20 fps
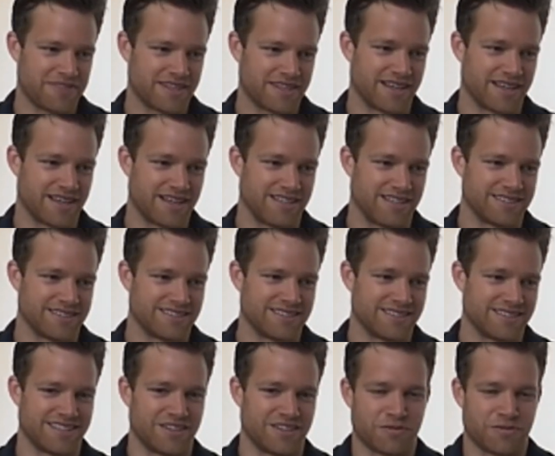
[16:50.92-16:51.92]
And
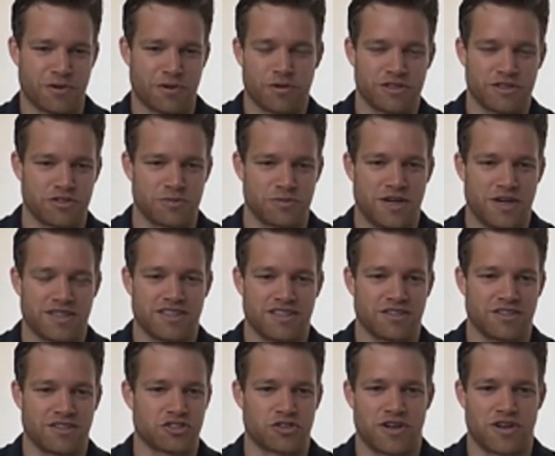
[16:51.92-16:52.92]
then, of course, your model
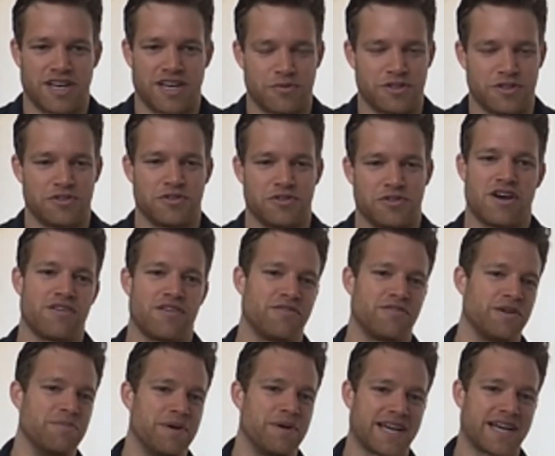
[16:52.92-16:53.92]
looks great when you do an
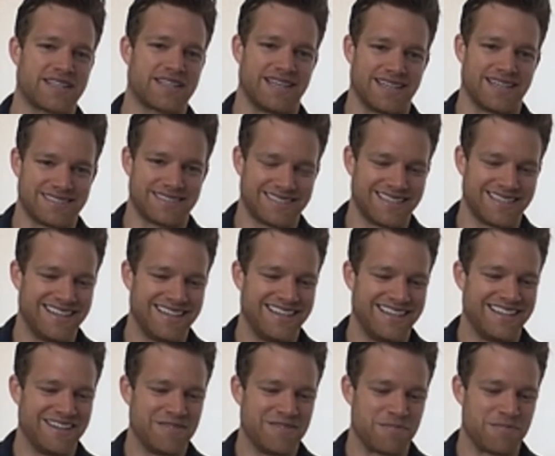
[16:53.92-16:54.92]
offline backtest,
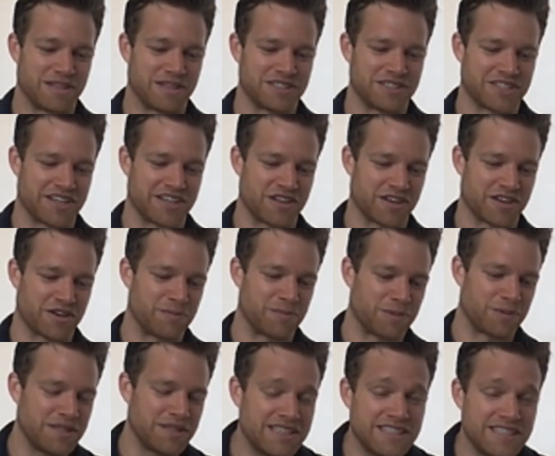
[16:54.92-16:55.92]
but it's going to
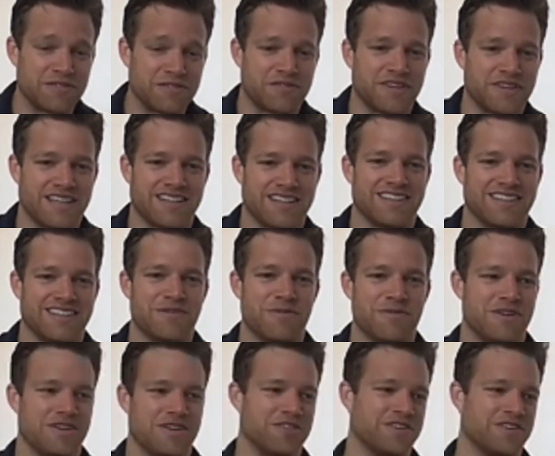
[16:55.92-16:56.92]
completely fail
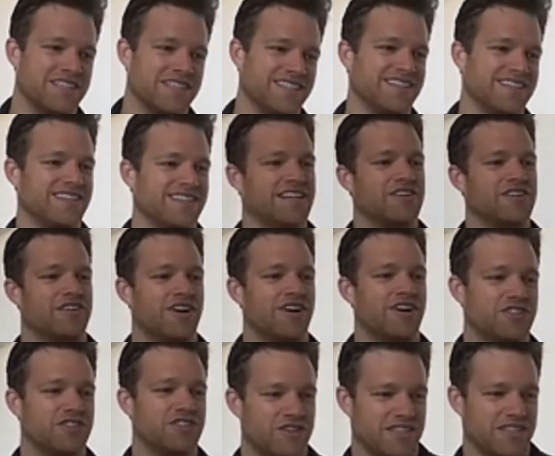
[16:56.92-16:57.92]
when you're then later
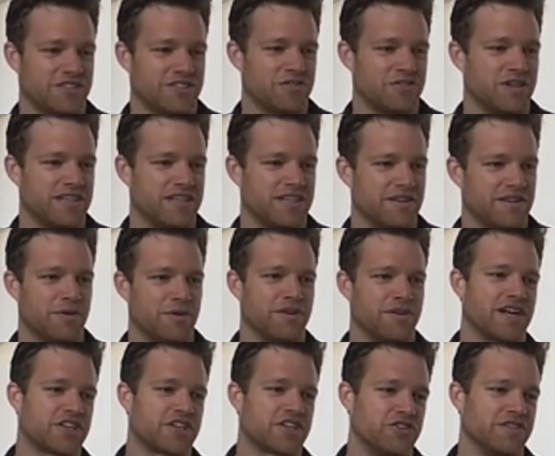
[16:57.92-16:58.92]
on trying to run it in
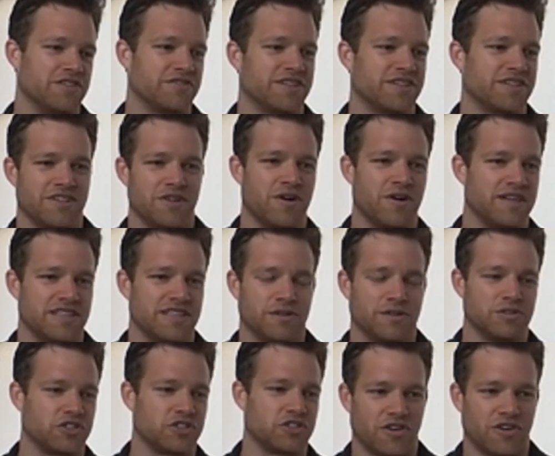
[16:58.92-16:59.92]
production. You've got no idea
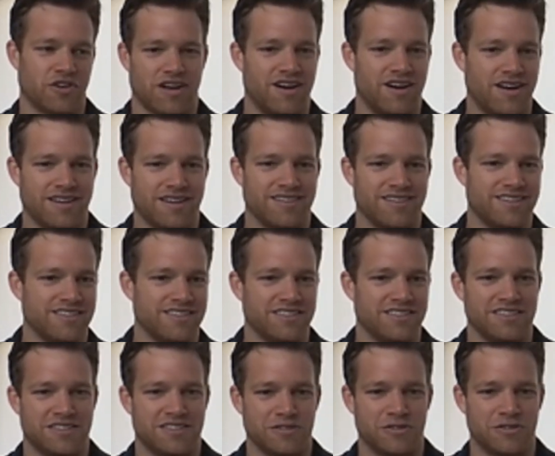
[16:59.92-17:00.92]
what's going on, and then you
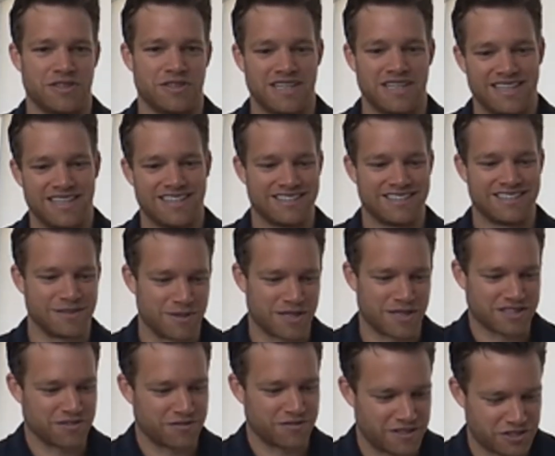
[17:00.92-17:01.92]
need to debug
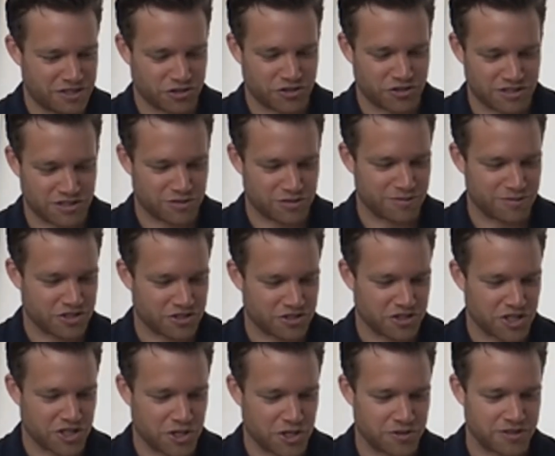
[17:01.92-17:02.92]
the feature transformation
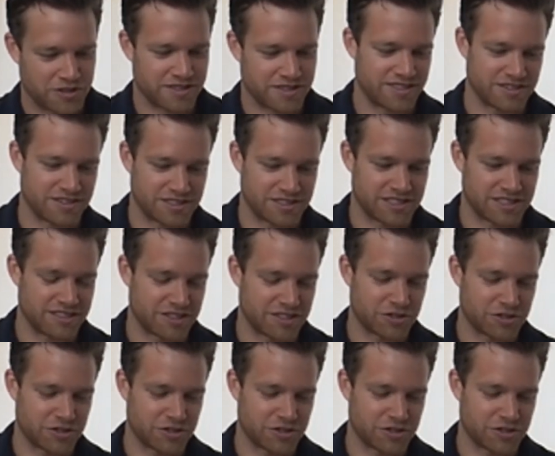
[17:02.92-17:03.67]
code, and then you see, oh